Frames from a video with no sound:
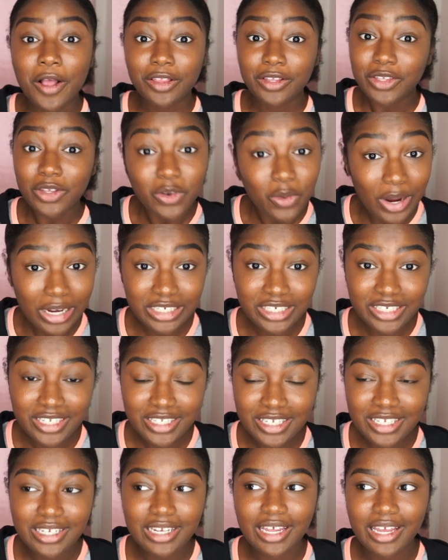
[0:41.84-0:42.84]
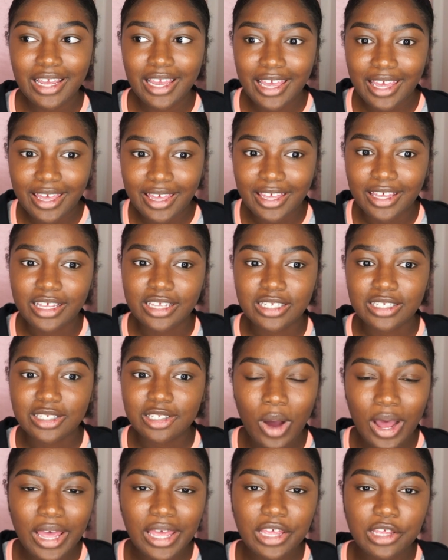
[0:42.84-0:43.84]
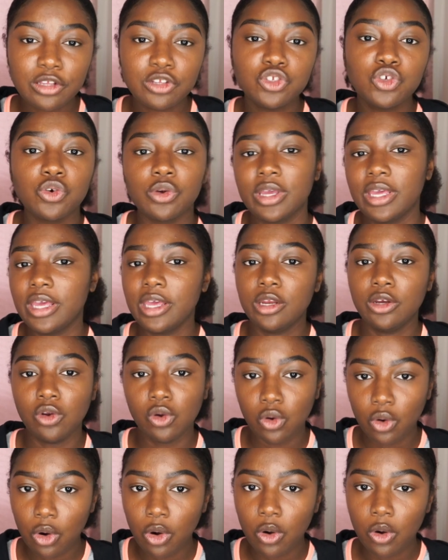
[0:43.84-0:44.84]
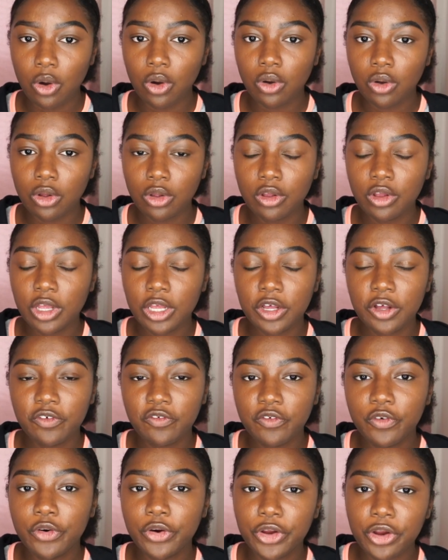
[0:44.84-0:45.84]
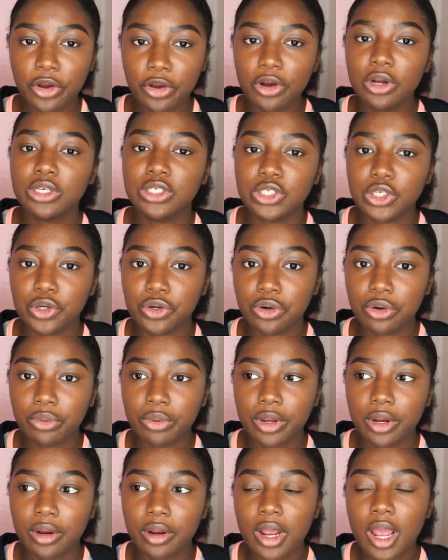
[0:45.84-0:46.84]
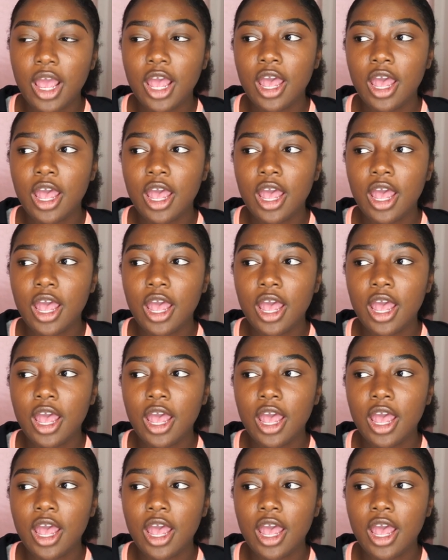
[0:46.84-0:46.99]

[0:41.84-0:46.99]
The question today is, what is your end goal for your nursing career.